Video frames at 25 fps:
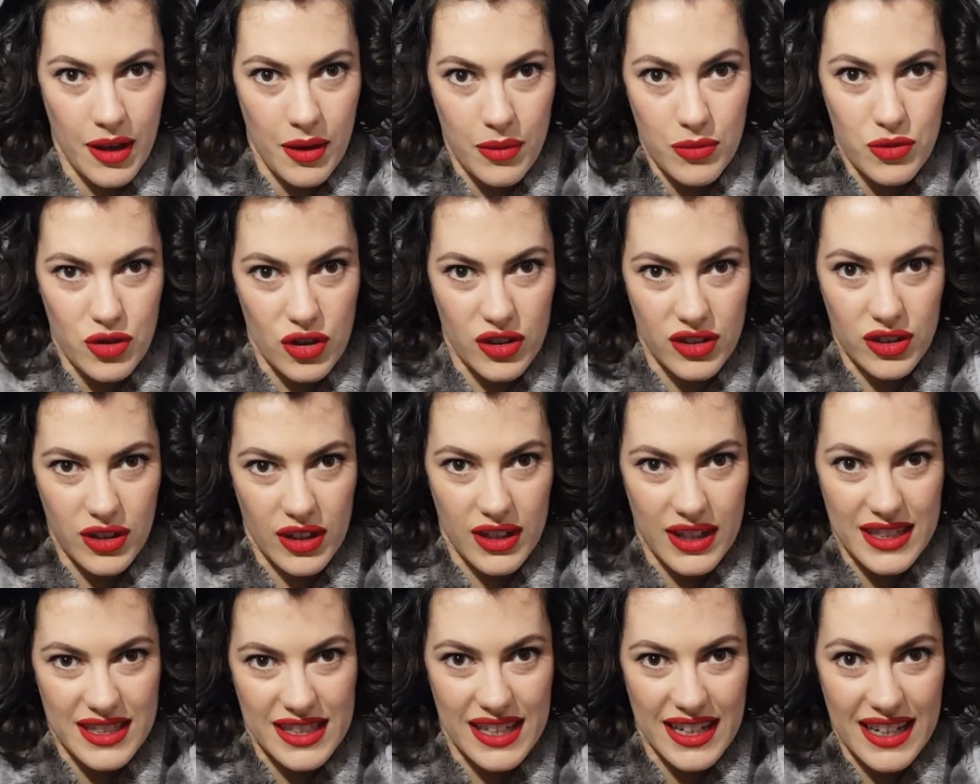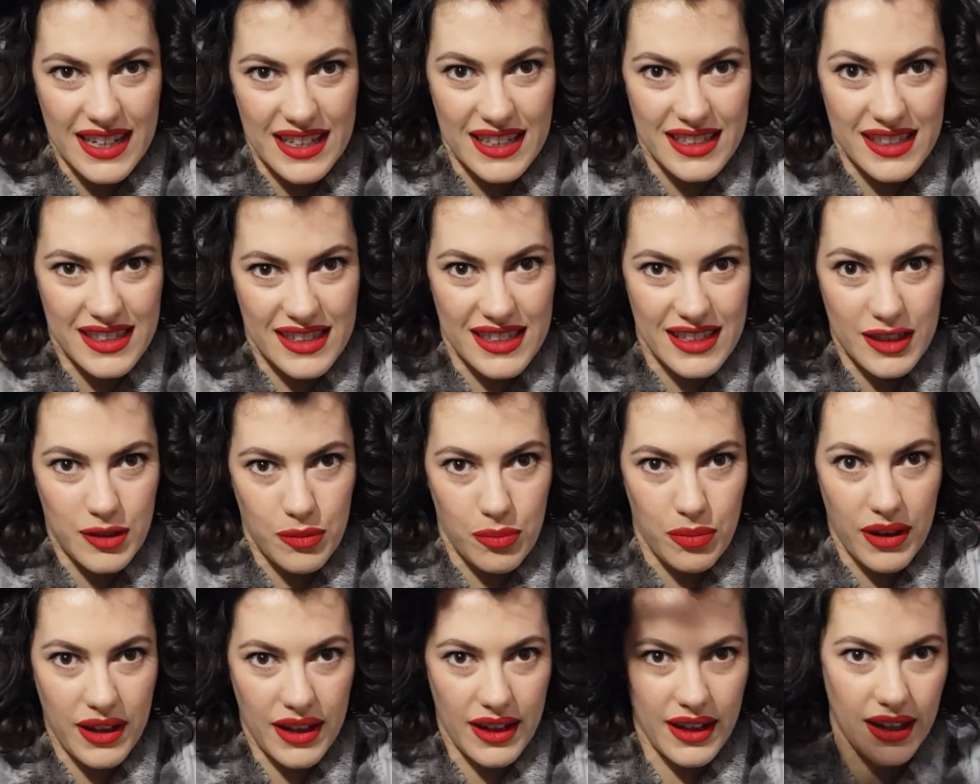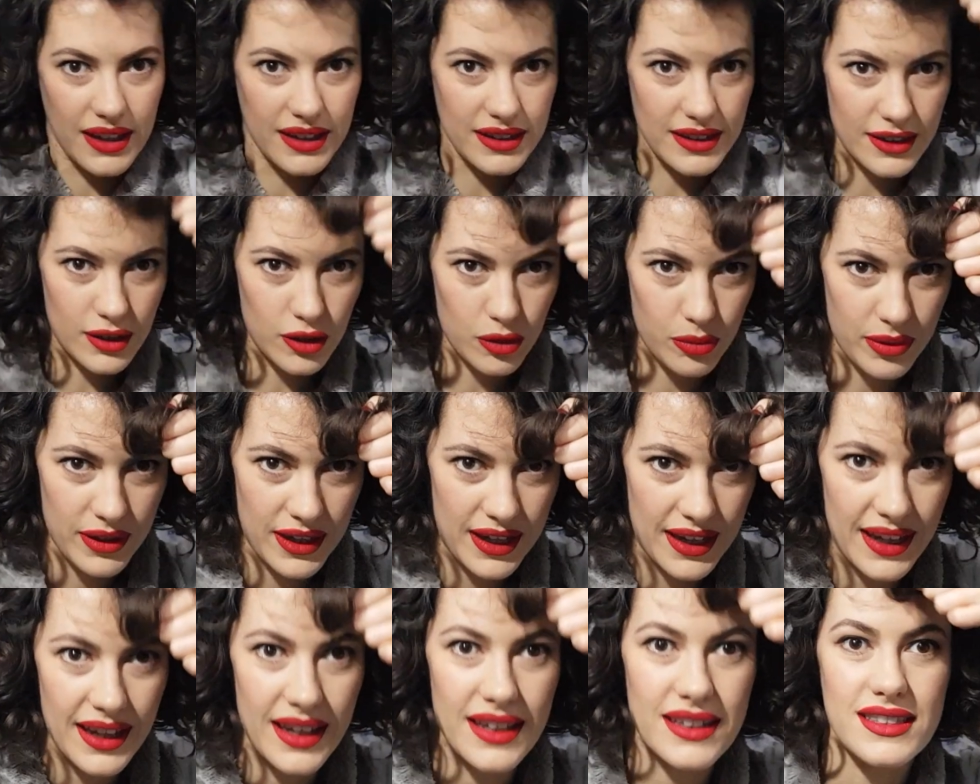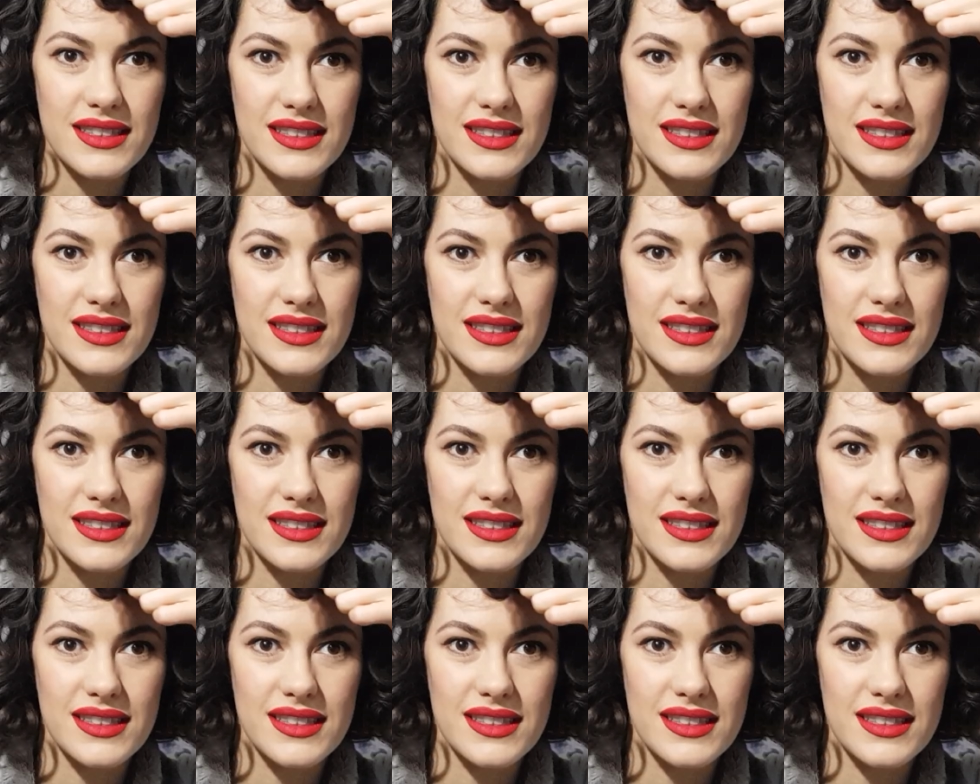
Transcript: Just going to tease this bit a little bit.